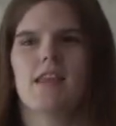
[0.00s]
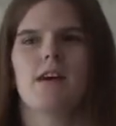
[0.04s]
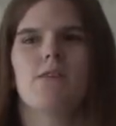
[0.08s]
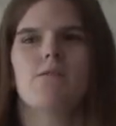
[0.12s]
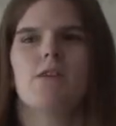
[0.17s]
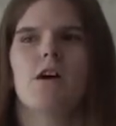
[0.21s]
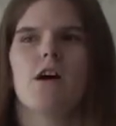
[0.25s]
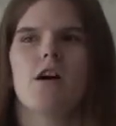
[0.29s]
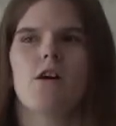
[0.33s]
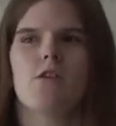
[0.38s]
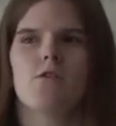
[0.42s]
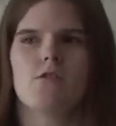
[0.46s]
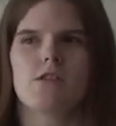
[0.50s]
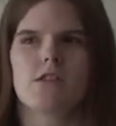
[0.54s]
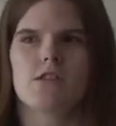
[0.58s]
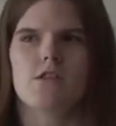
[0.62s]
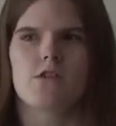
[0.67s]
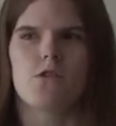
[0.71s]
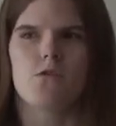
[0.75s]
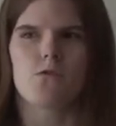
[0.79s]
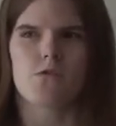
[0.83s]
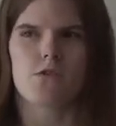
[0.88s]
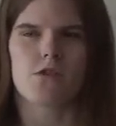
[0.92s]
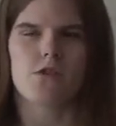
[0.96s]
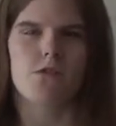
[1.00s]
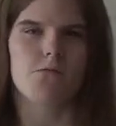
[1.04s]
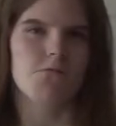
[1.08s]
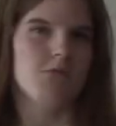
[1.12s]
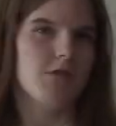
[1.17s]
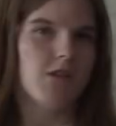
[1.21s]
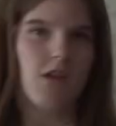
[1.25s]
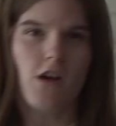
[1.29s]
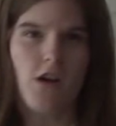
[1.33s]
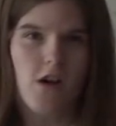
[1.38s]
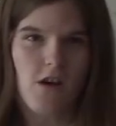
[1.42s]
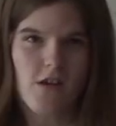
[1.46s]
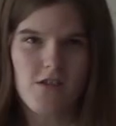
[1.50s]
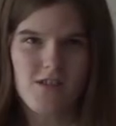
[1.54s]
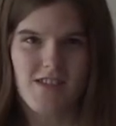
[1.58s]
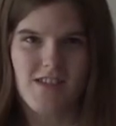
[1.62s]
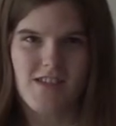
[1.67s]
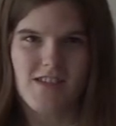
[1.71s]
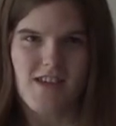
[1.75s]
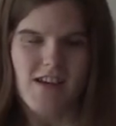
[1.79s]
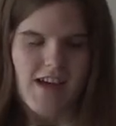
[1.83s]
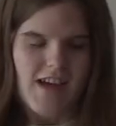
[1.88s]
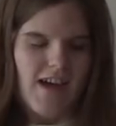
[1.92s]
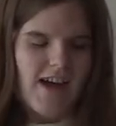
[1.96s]
love how it goes on
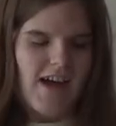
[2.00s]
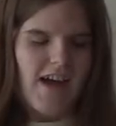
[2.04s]
lot,